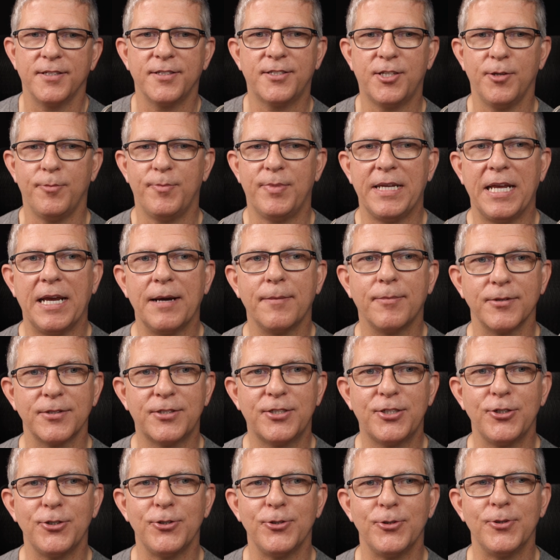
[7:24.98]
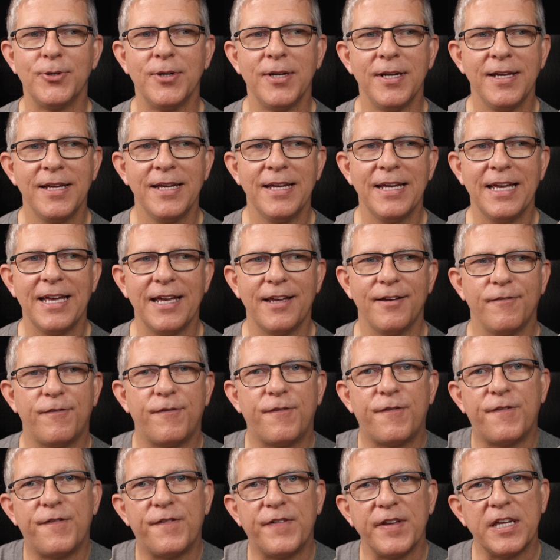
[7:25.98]
to be able to
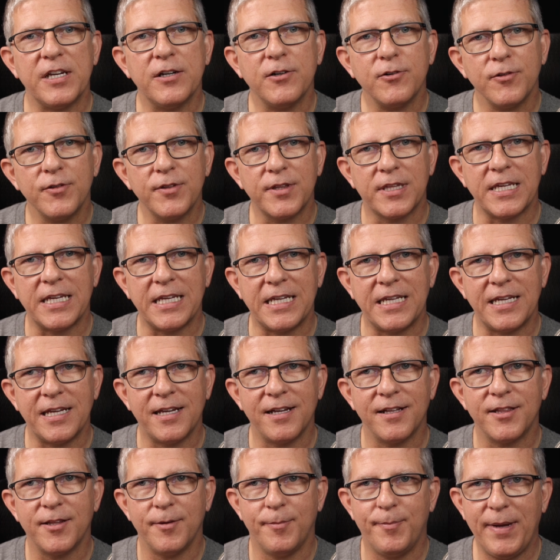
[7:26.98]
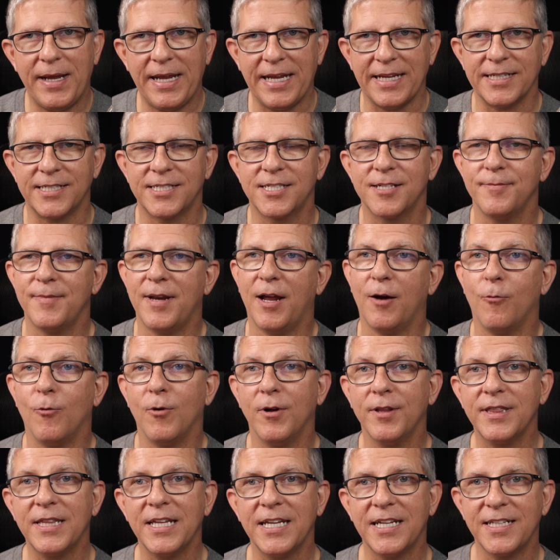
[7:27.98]
feel the bass. Now,
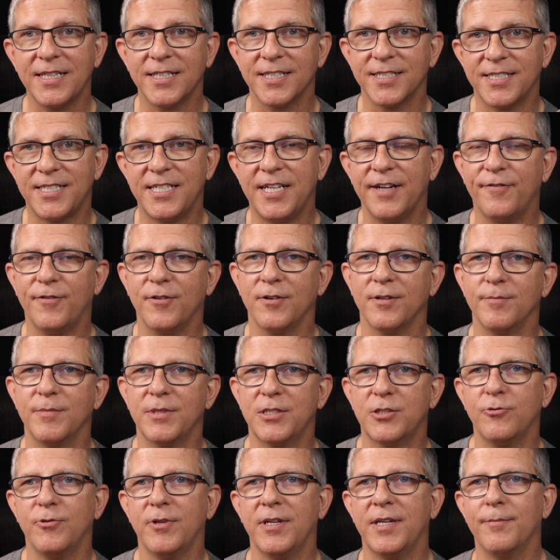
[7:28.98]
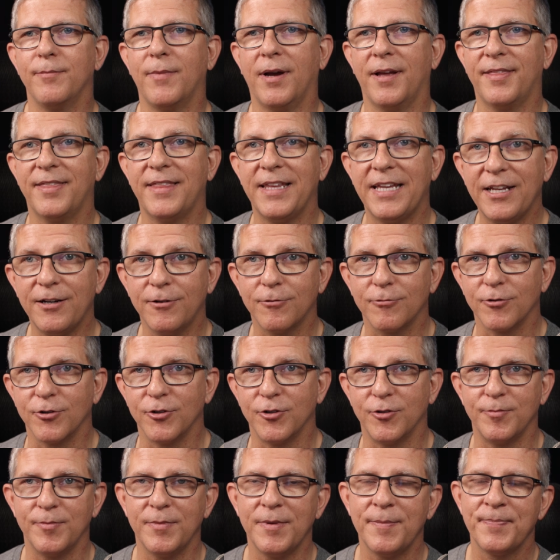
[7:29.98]
one thing that's different between my theater
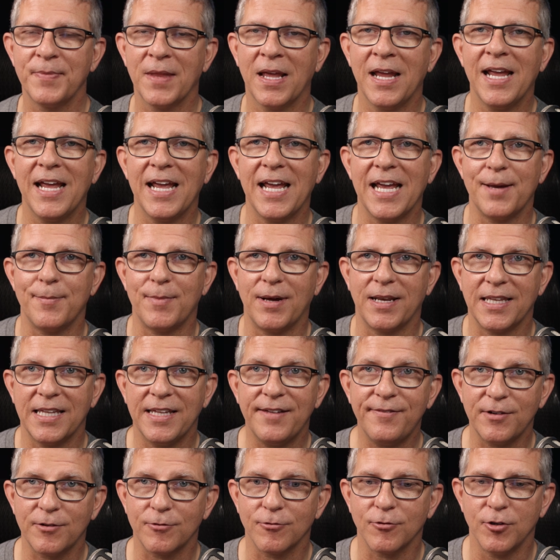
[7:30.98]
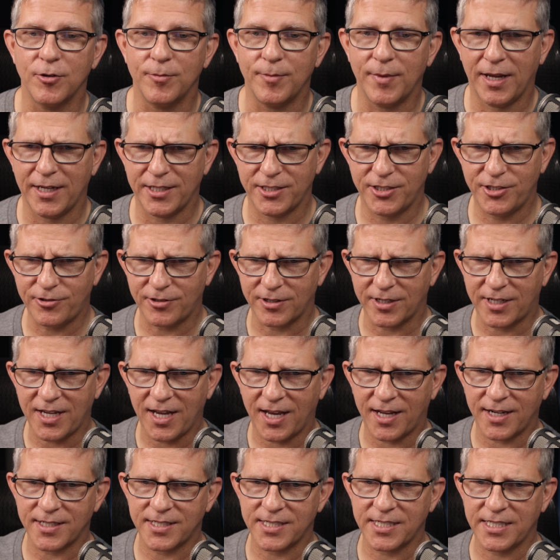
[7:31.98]
room and my living room, as you can
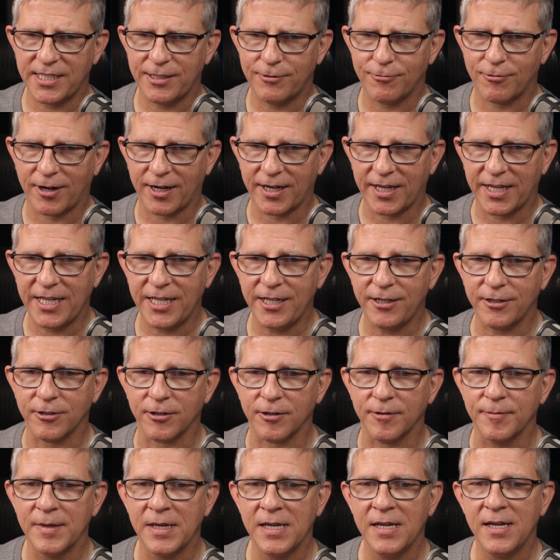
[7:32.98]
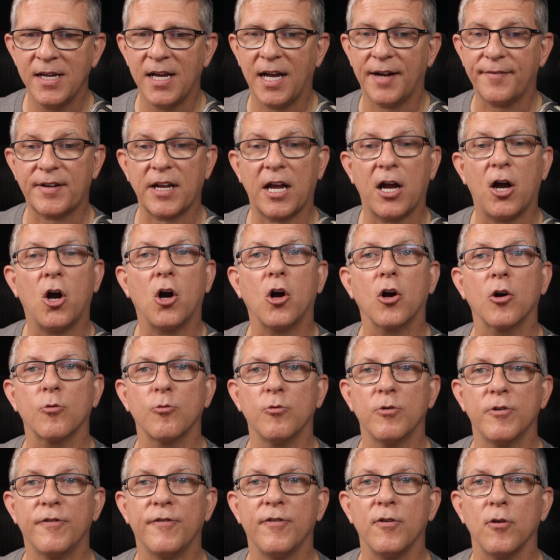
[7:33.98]
kind of see right here, I've got
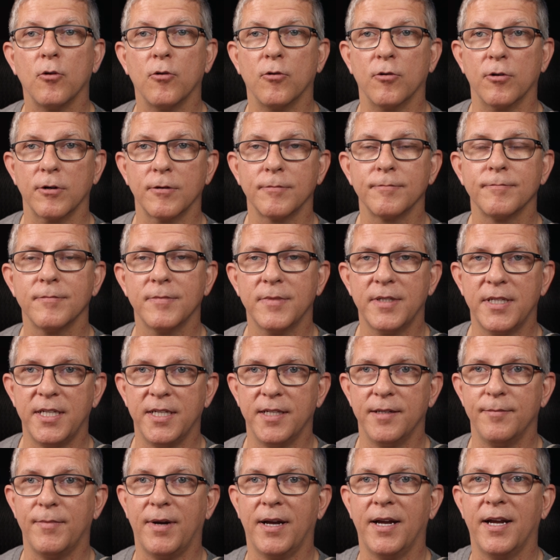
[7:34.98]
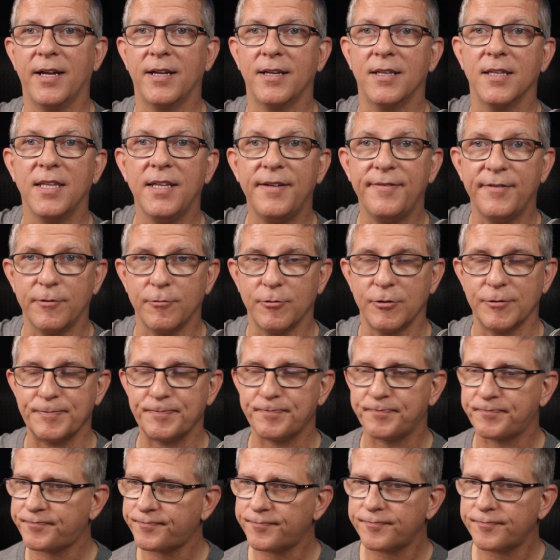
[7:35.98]
hardwood floor in my living room.